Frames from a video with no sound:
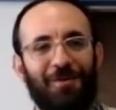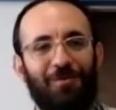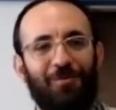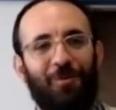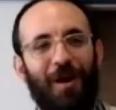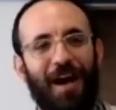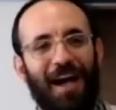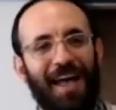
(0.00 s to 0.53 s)

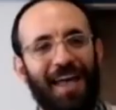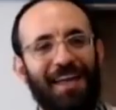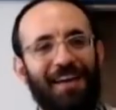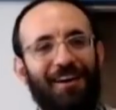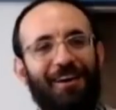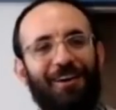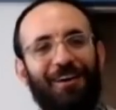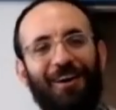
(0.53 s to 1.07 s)

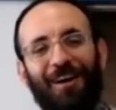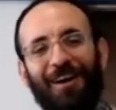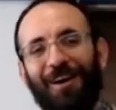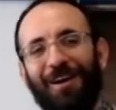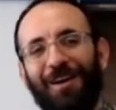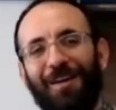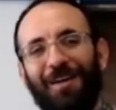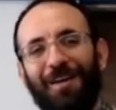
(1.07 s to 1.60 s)
Why are
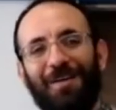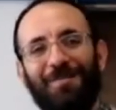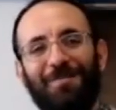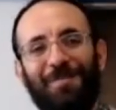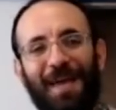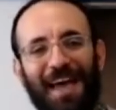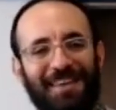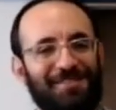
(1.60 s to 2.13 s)
our
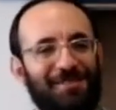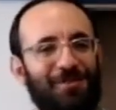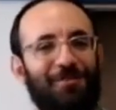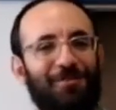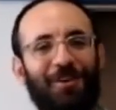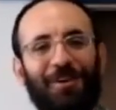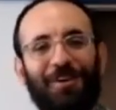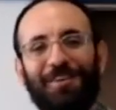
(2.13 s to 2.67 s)

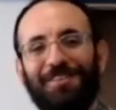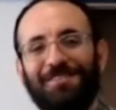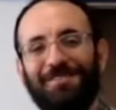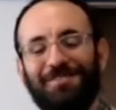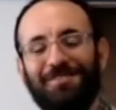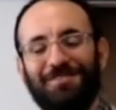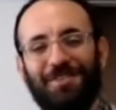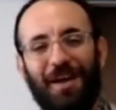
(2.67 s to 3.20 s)
Passover,
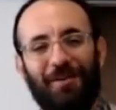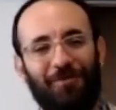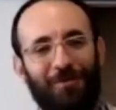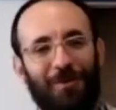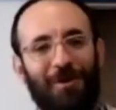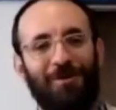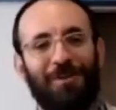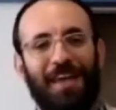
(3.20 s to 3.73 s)

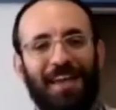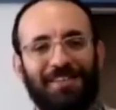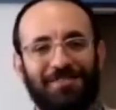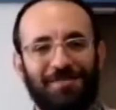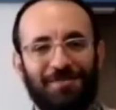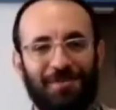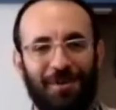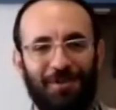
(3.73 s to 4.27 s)
Shavuot, and
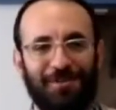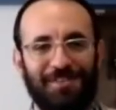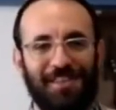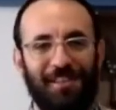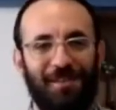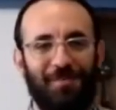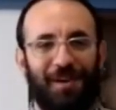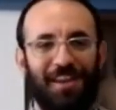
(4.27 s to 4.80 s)
Sukkot
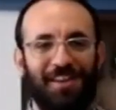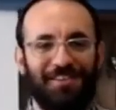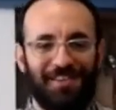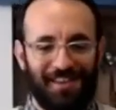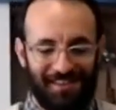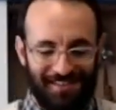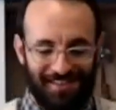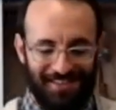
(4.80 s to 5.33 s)

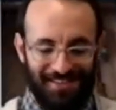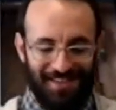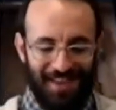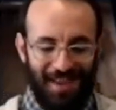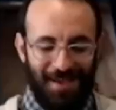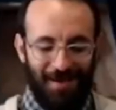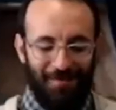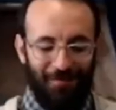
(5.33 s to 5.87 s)
celebrations
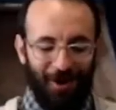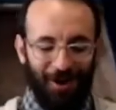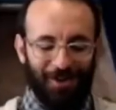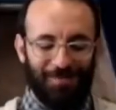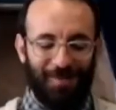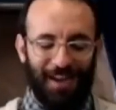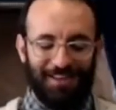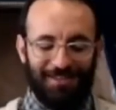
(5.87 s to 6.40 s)

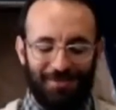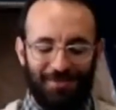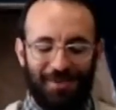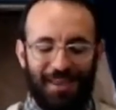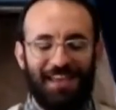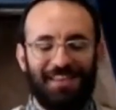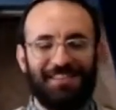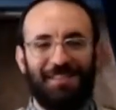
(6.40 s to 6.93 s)
marked by 2
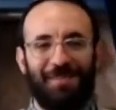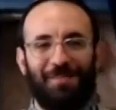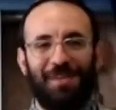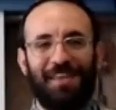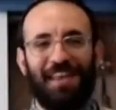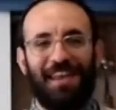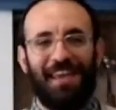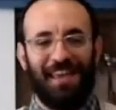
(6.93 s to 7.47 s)
days at the
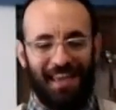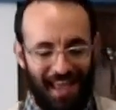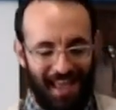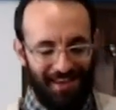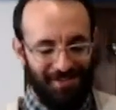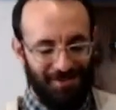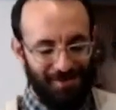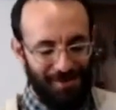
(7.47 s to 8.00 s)
beginning
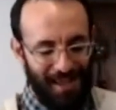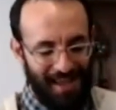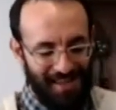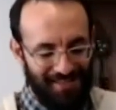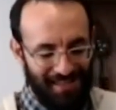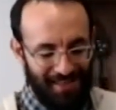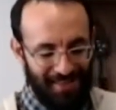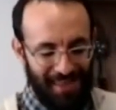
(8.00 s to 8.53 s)
and 2
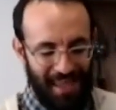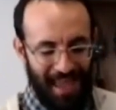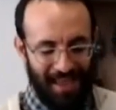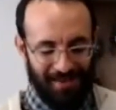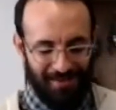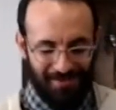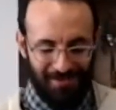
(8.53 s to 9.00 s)
days at the end?